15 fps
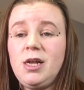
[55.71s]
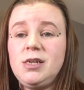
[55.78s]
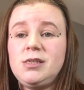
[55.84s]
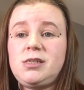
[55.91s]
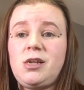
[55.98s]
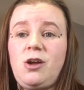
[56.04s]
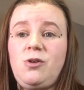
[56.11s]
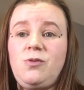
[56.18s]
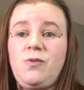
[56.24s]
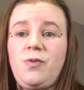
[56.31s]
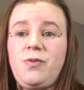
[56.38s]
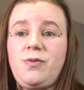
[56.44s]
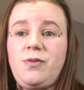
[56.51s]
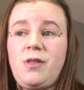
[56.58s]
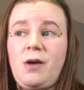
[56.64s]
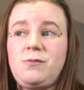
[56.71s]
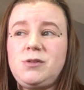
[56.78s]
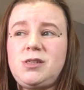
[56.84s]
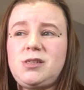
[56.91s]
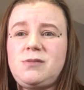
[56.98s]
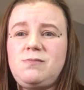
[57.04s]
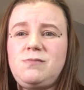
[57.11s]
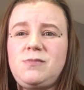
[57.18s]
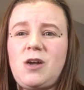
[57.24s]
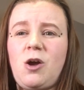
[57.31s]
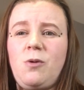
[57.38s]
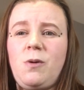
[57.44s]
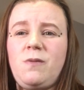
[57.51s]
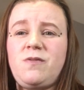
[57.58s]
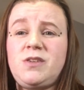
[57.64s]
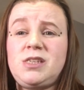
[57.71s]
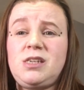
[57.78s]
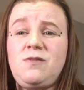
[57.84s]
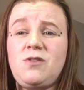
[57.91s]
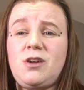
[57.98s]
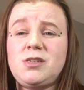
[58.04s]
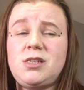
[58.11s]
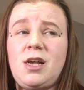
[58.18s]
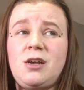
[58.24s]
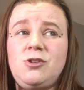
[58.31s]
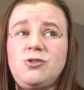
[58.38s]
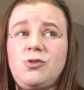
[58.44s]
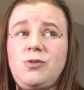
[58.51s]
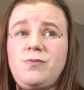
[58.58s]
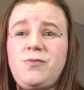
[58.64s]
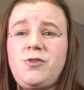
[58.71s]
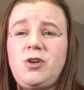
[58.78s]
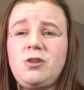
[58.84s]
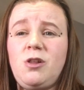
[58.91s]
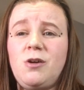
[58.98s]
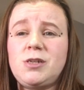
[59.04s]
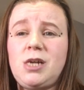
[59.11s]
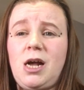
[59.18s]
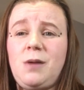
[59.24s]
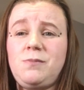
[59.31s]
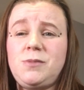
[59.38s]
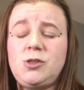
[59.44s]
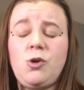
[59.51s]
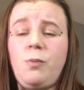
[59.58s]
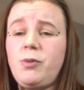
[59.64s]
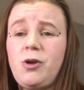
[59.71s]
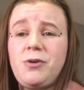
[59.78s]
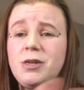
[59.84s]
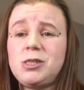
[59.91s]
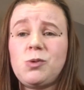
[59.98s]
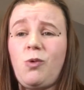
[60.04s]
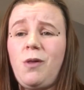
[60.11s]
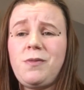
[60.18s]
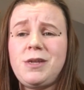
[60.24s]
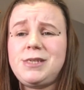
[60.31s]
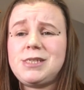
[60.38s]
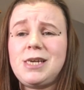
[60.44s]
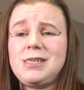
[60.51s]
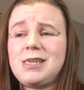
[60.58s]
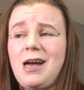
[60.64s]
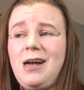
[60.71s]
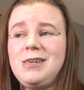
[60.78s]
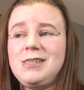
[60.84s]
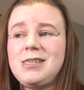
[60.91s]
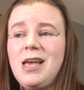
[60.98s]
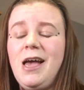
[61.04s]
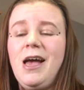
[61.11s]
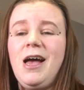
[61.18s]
so that was, I can't remember if it's even our second or third lockdown. It's all blurring into one these days, guys.